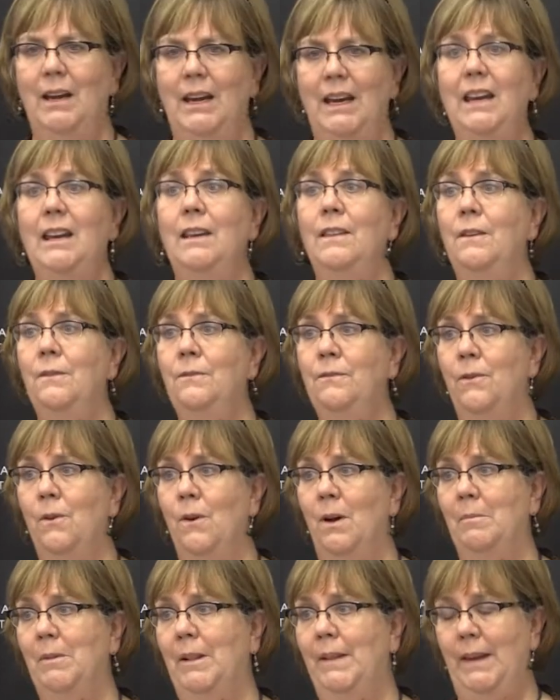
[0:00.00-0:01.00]
either
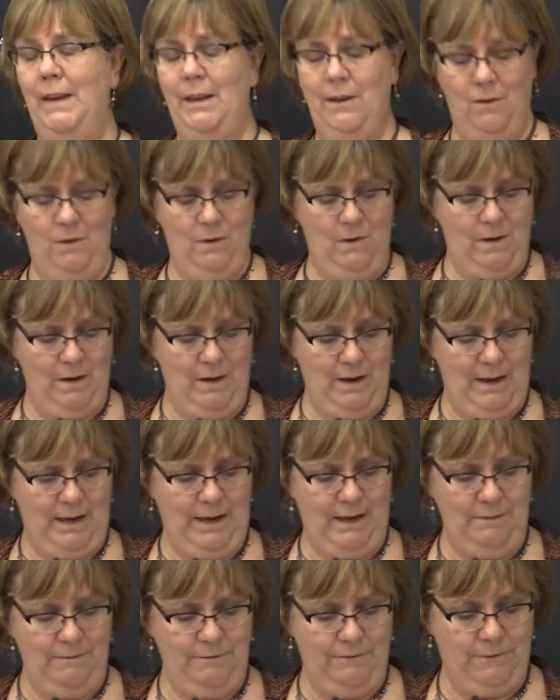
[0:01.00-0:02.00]
formally or
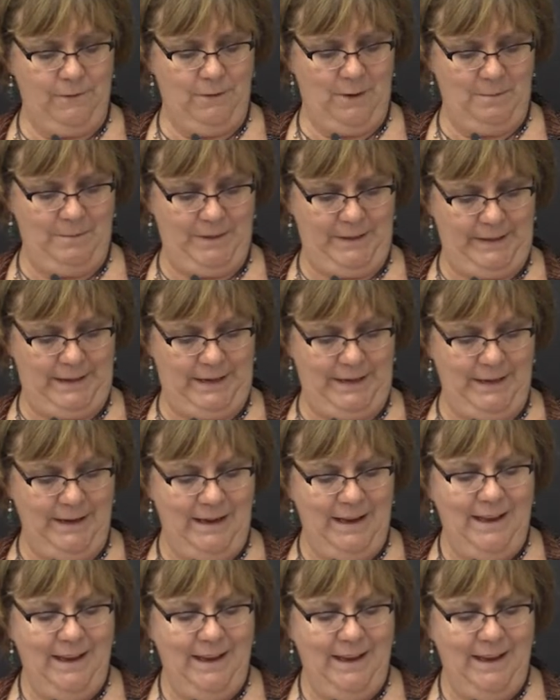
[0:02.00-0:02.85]
informally,